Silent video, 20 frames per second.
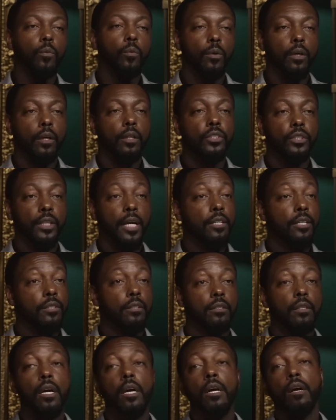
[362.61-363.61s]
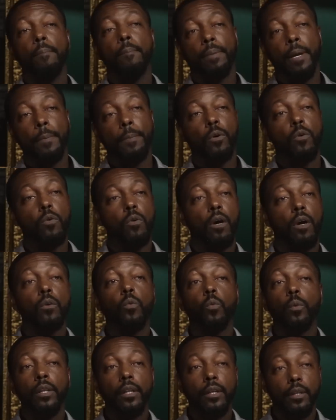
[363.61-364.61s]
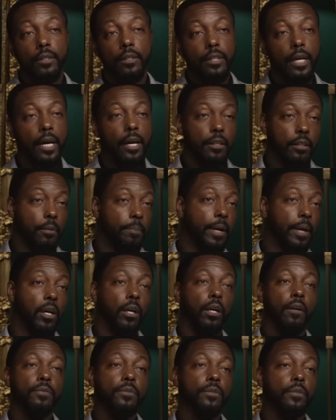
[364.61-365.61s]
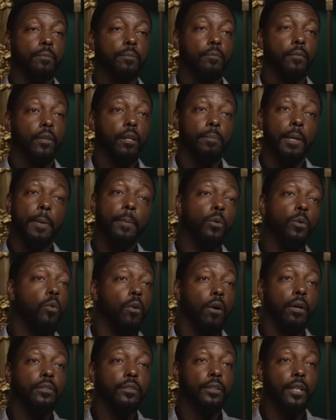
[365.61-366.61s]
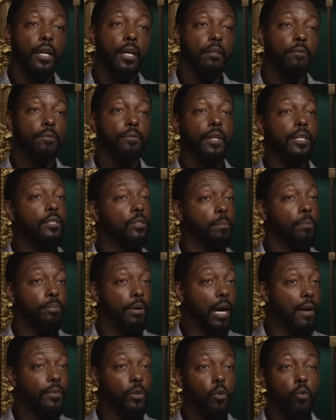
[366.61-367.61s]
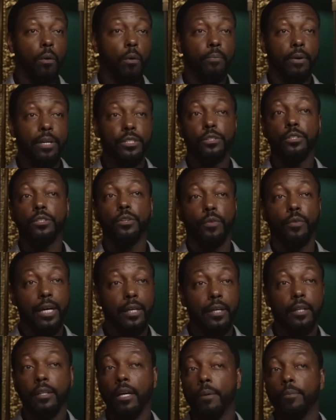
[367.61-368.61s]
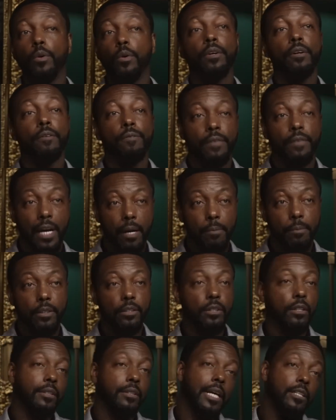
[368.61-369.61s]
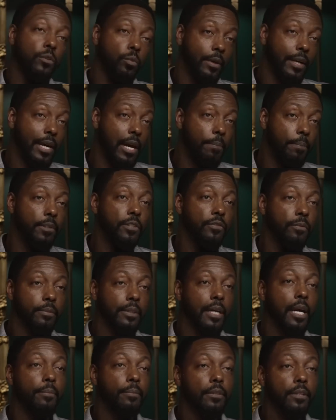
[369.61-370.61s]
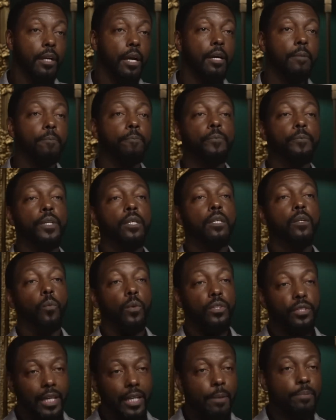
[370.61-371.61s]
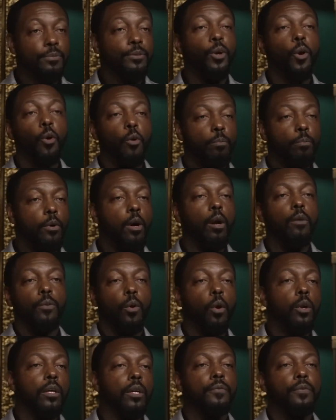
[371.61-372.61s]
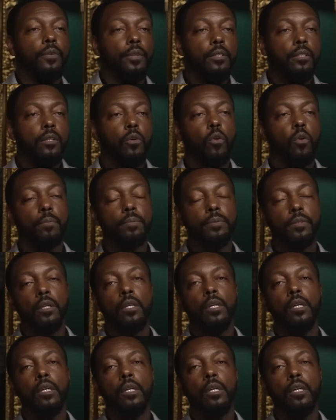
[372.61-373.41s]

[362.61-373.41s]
We're going to change this. People who aren't willing to take the payoffs. People who aren't scared of these private corporations threatening them or their families, because that's what happens from time to time, which keeps the whole ball rolling for these corps.